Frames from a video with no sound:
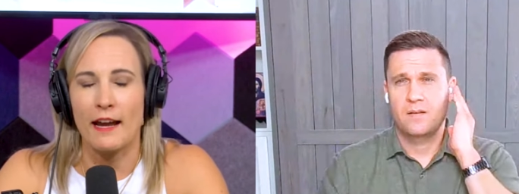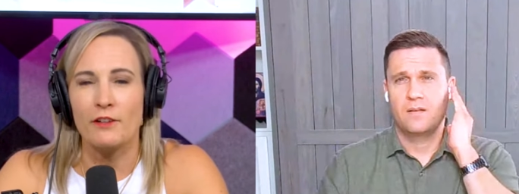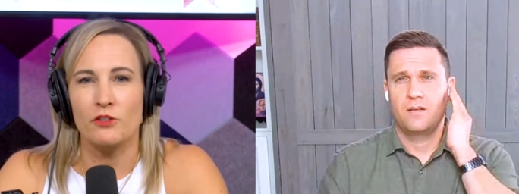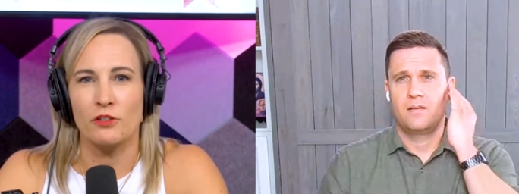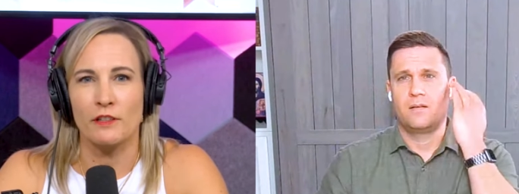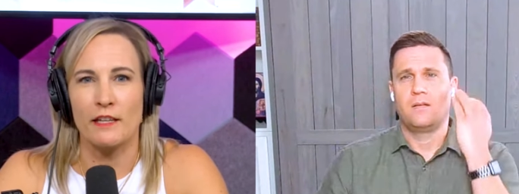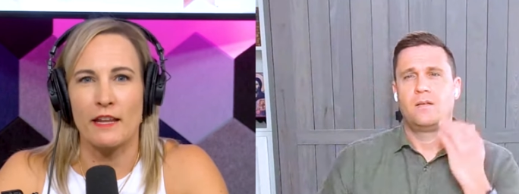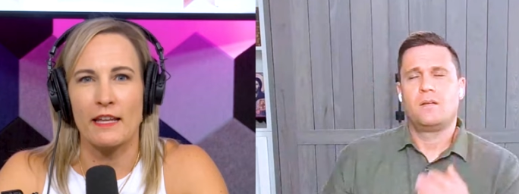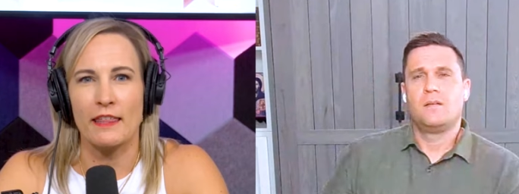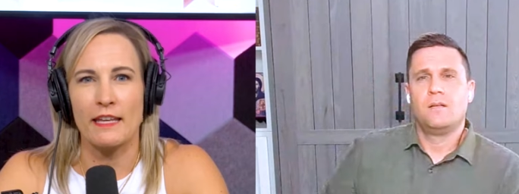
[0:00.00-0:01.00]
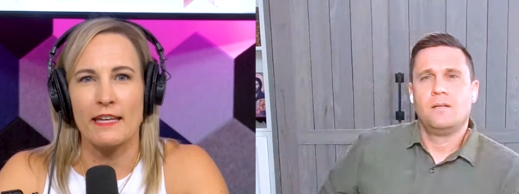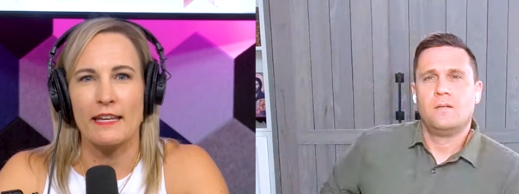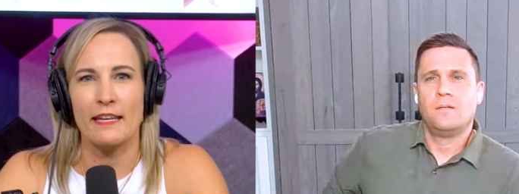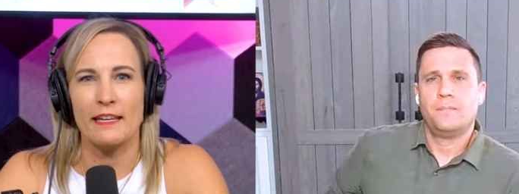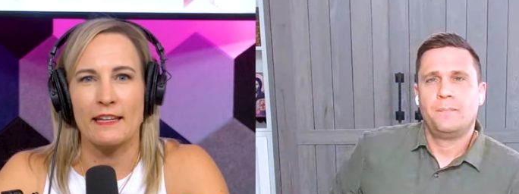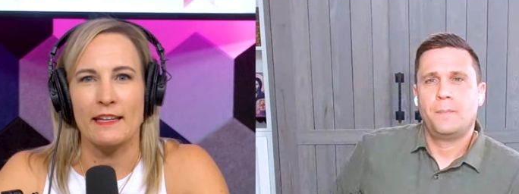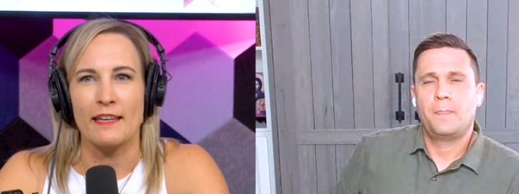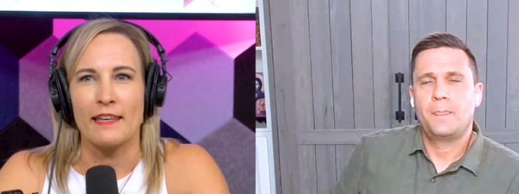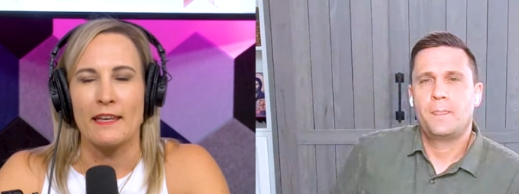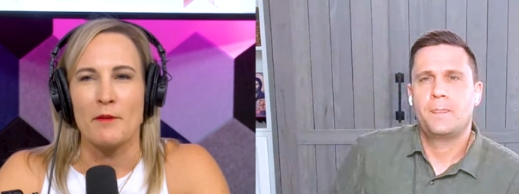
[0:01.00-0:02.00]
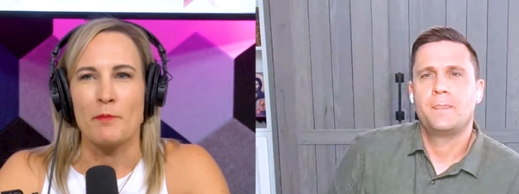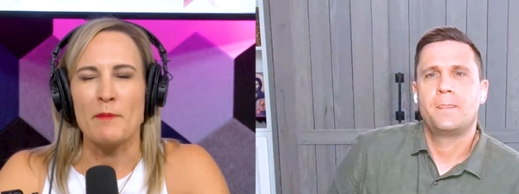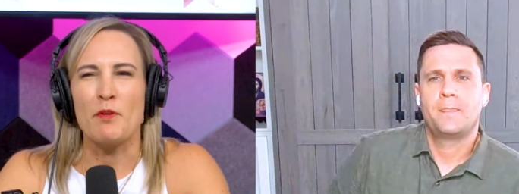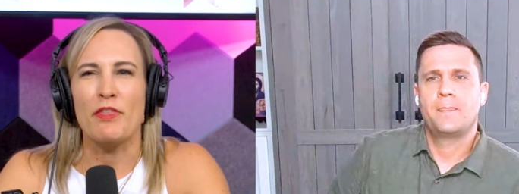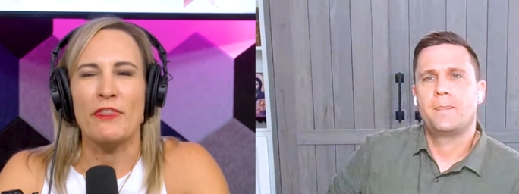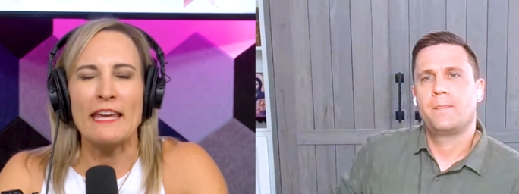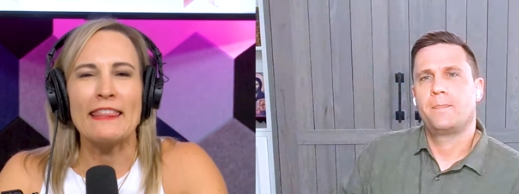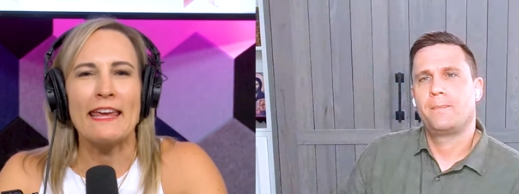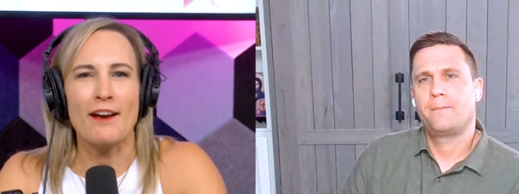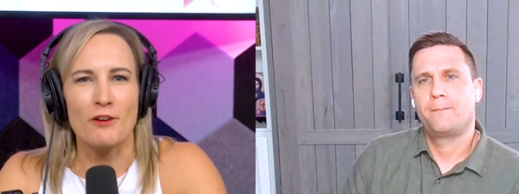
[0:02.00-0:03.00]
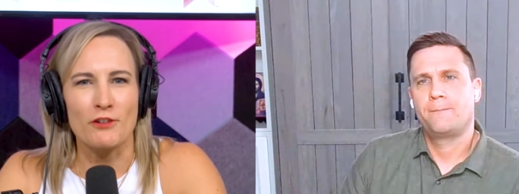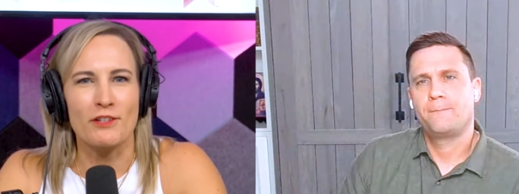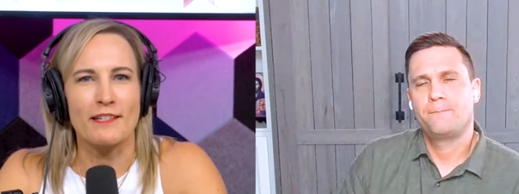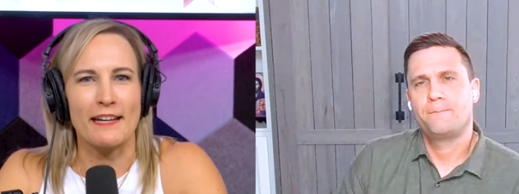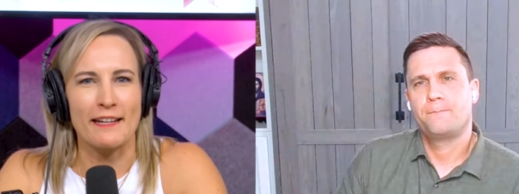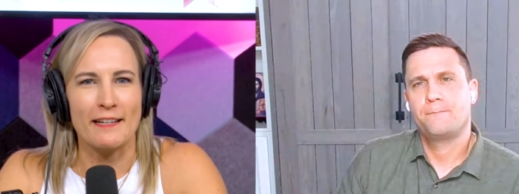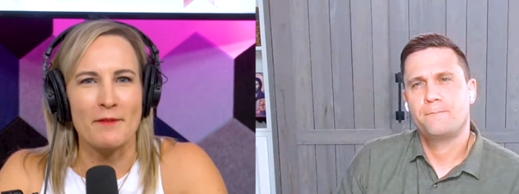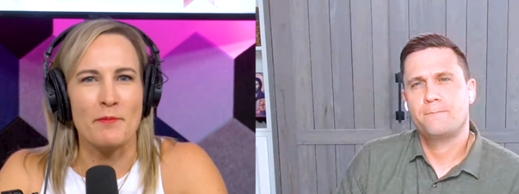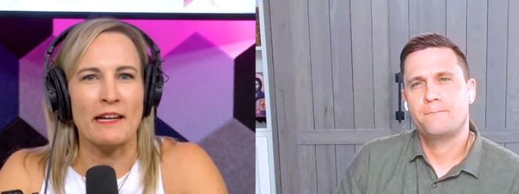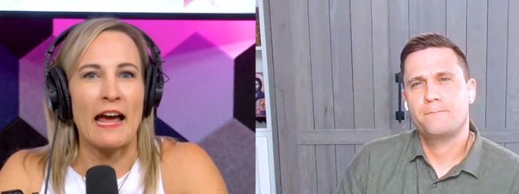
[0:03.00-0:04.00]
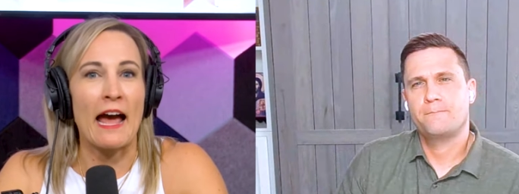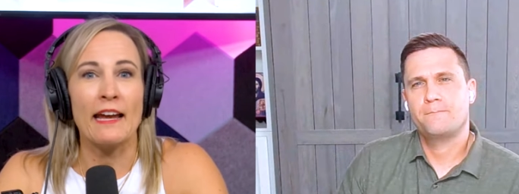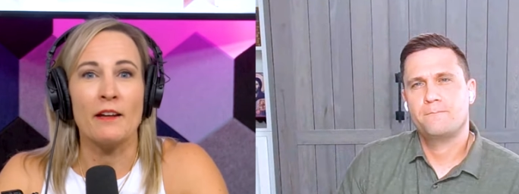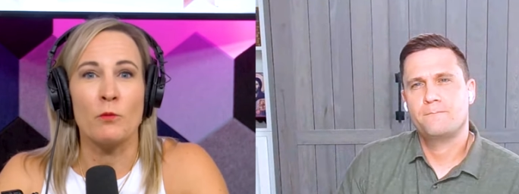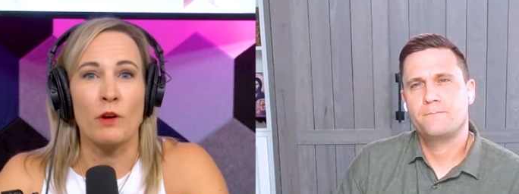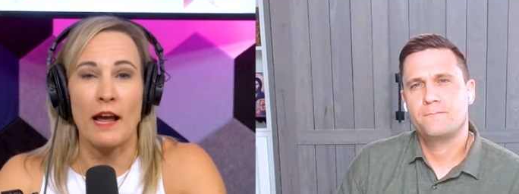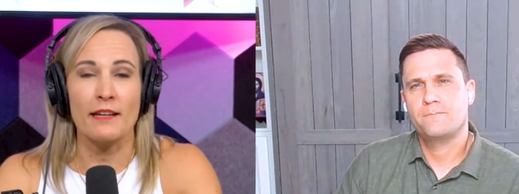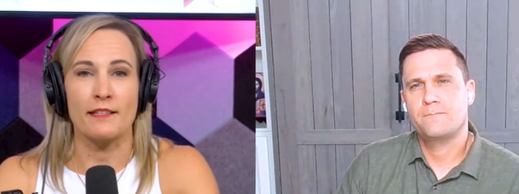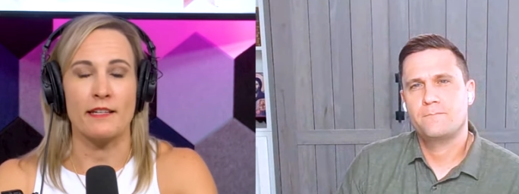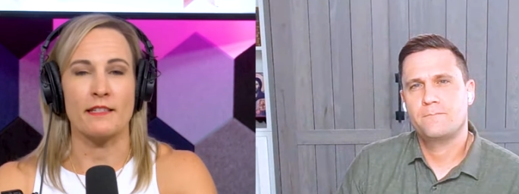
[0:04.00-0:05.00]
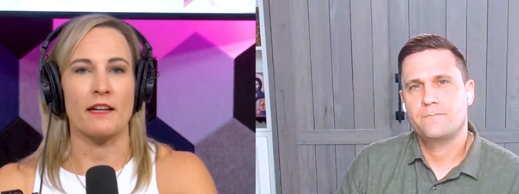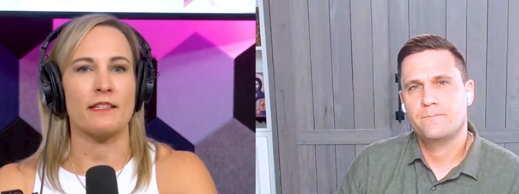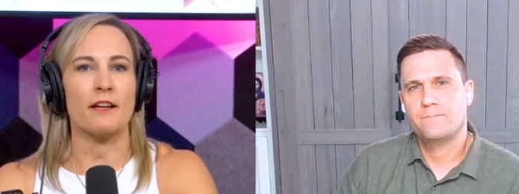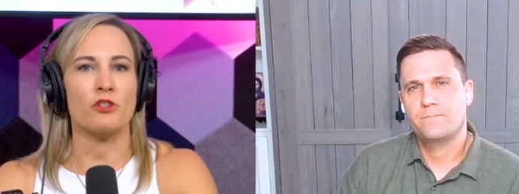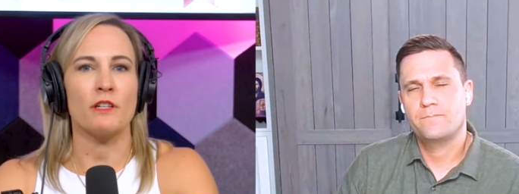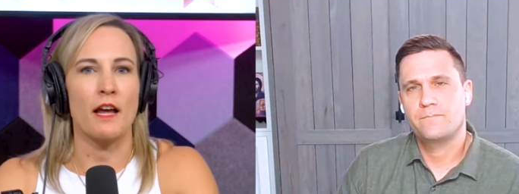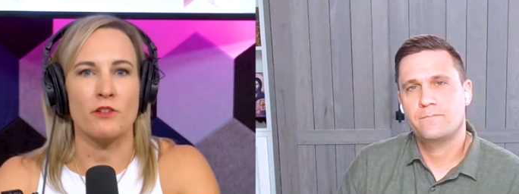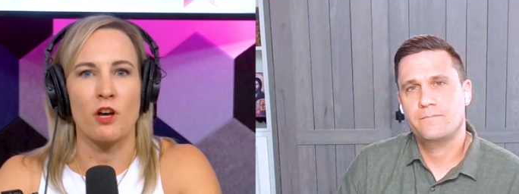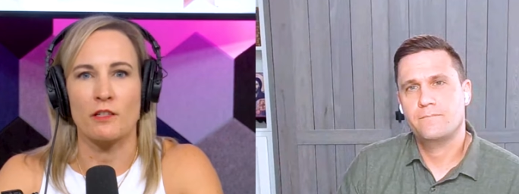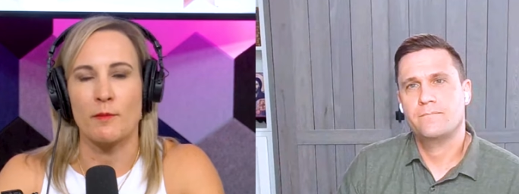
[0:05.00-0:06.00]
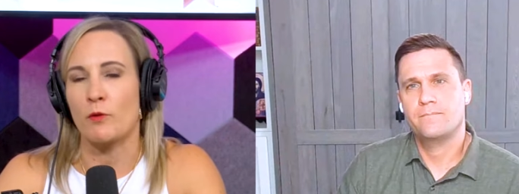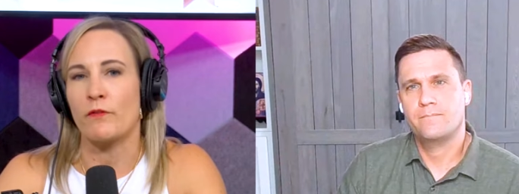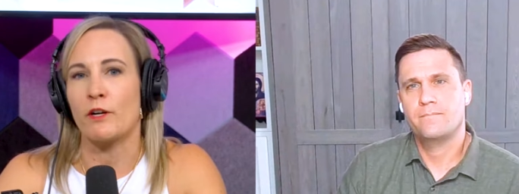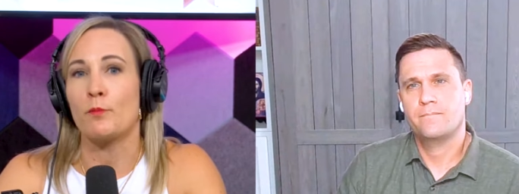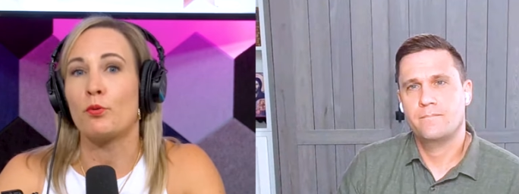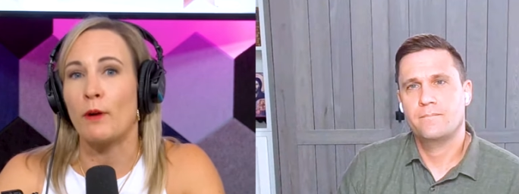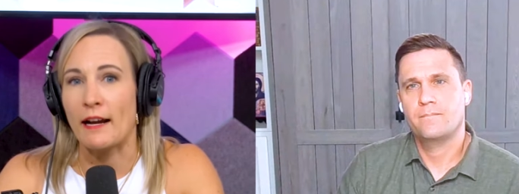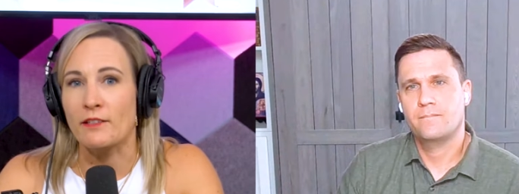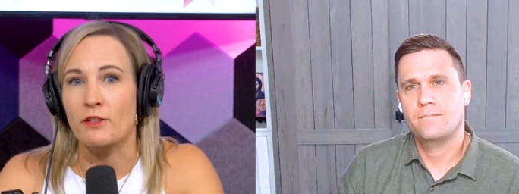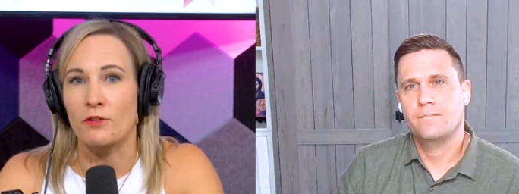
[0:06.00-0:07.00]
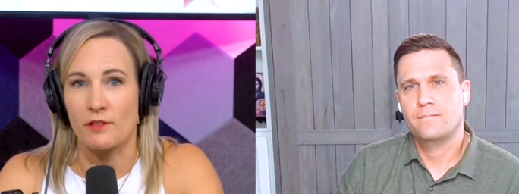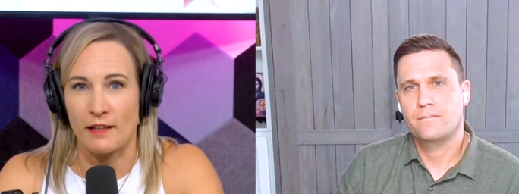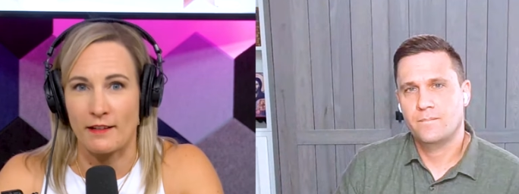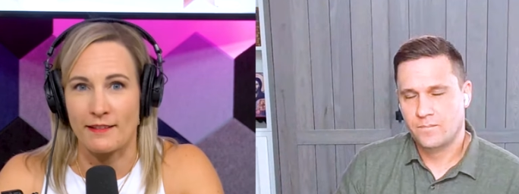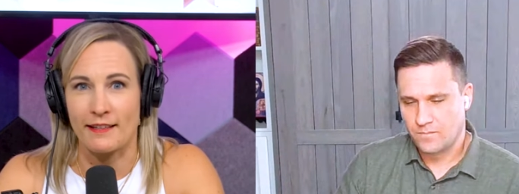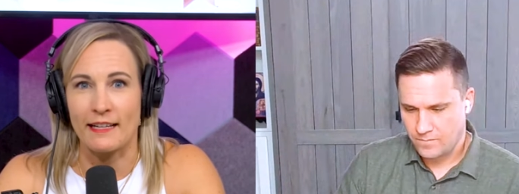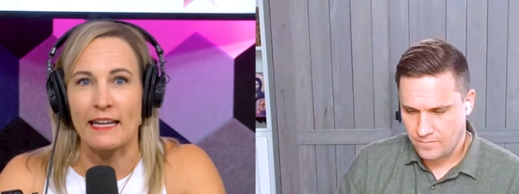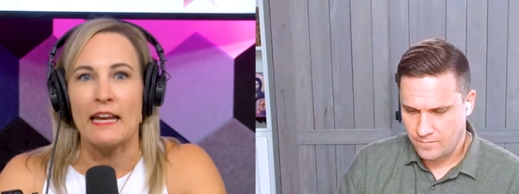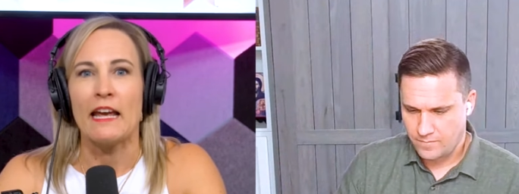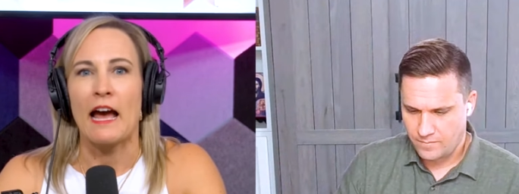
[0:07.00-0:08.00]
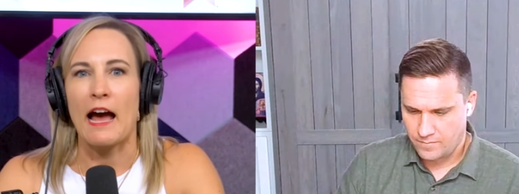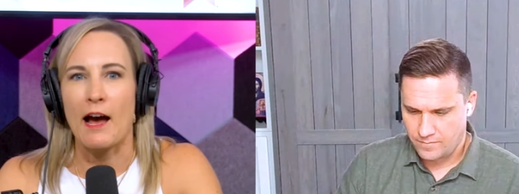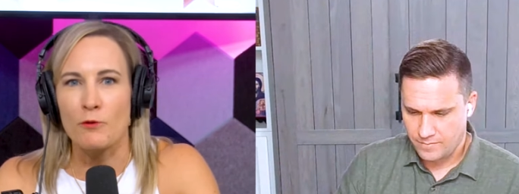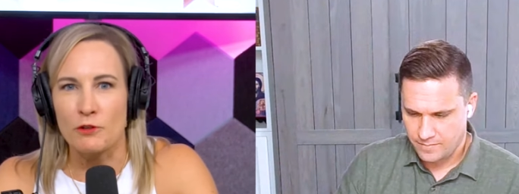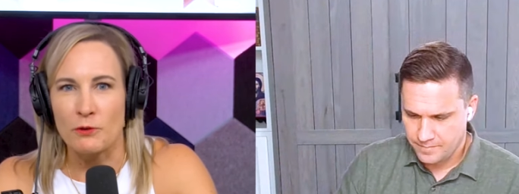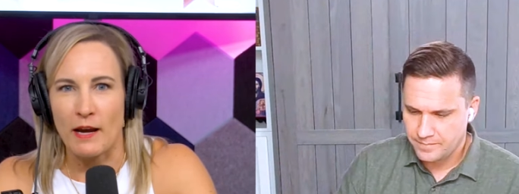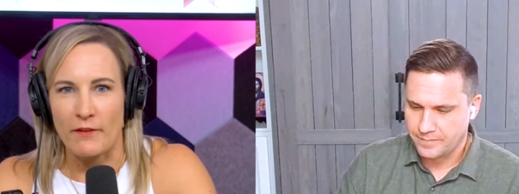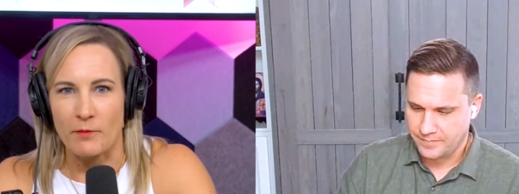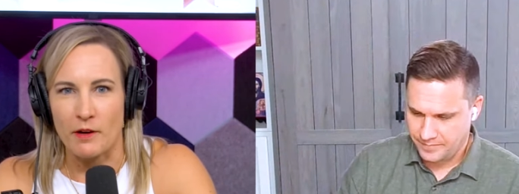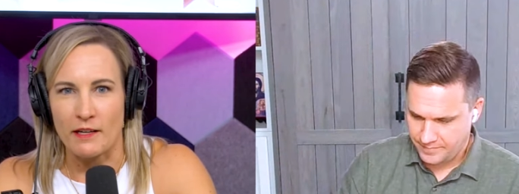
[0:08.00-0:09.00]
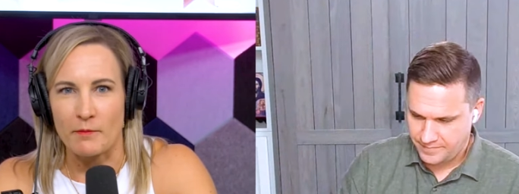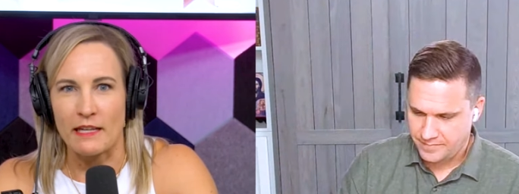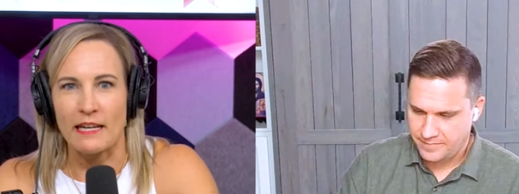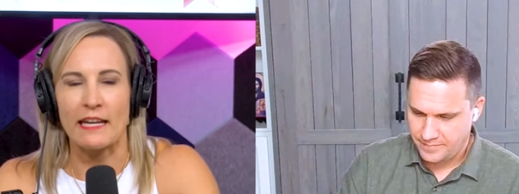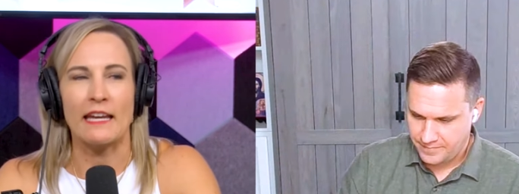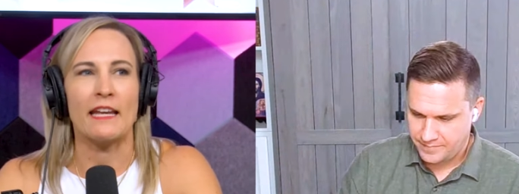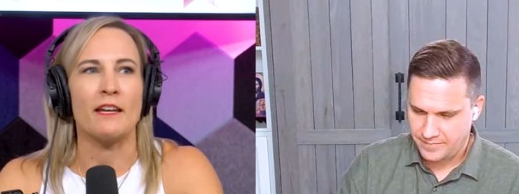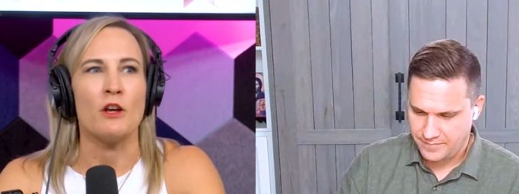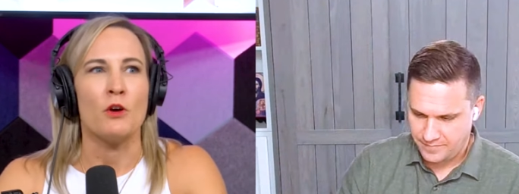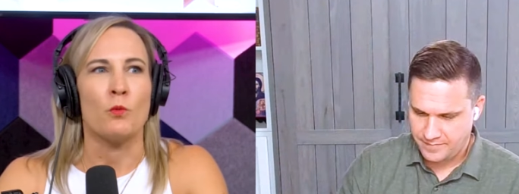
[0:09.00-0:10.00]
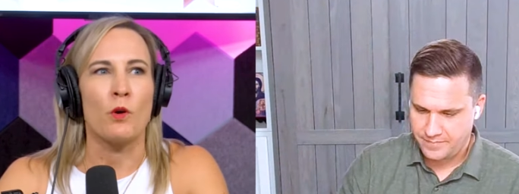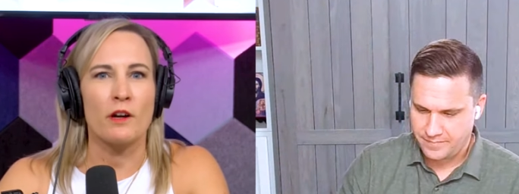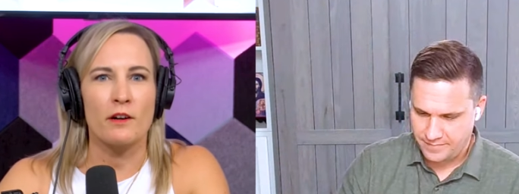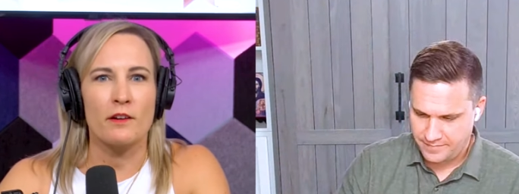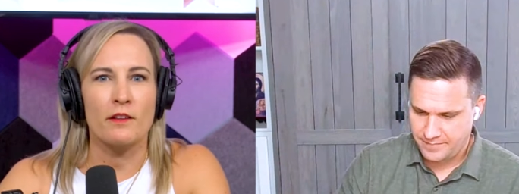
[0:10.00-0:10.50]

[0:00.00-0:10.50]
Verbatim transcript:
Speaker 1: actually, that I think it... people think they understand it, but I, what I see is that it's actually not talked about in a very practical sense. Like, how do you have a money meeting, and what are